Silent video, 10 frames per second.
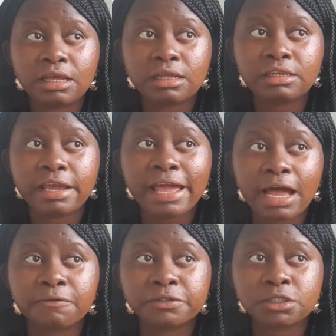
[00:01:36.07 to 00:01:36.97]
they
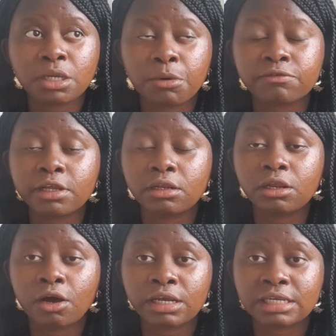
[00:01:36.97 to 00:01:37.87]
have some of the
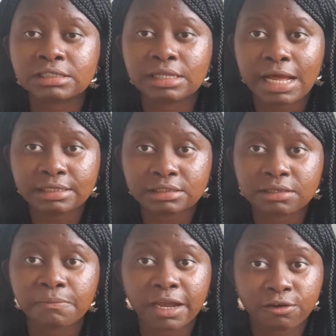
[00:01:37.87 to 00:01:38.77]
longest
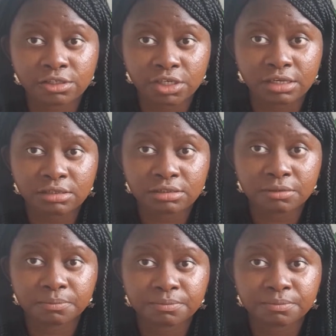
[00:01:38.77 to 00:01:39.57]
lasting marriages.